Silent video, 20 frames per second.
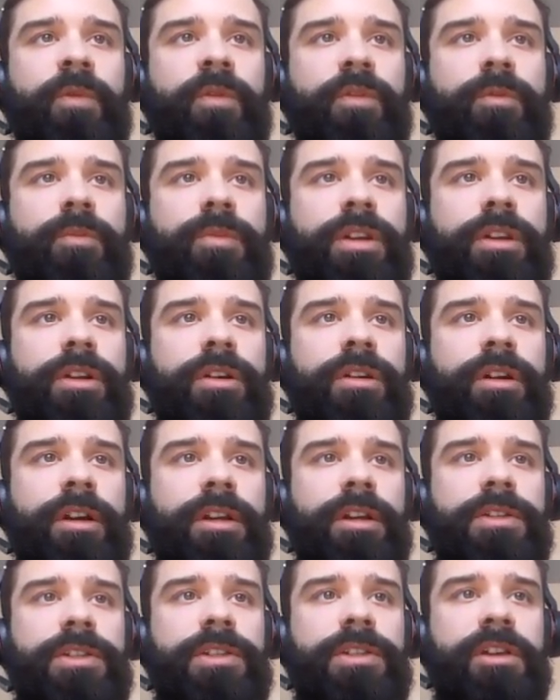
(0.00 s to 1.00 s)
From here, I
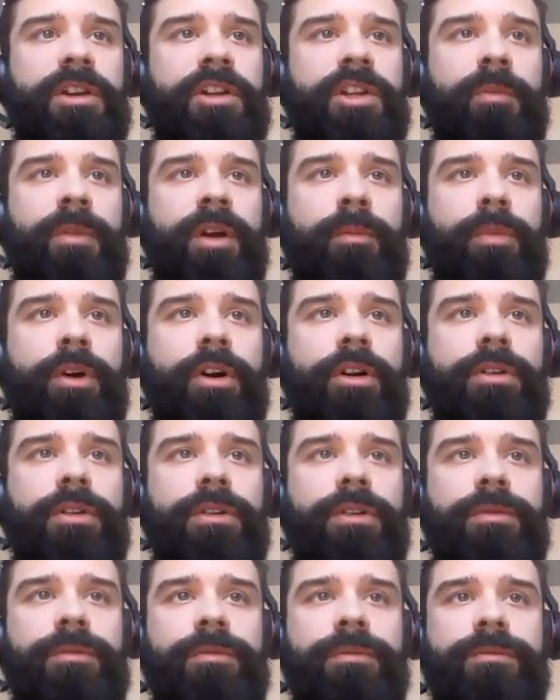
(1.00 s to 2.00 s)
can select my
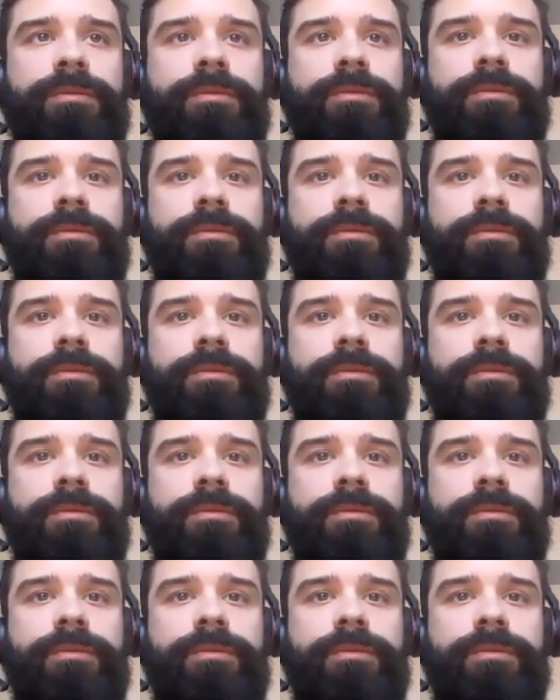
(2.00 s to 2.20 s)
part.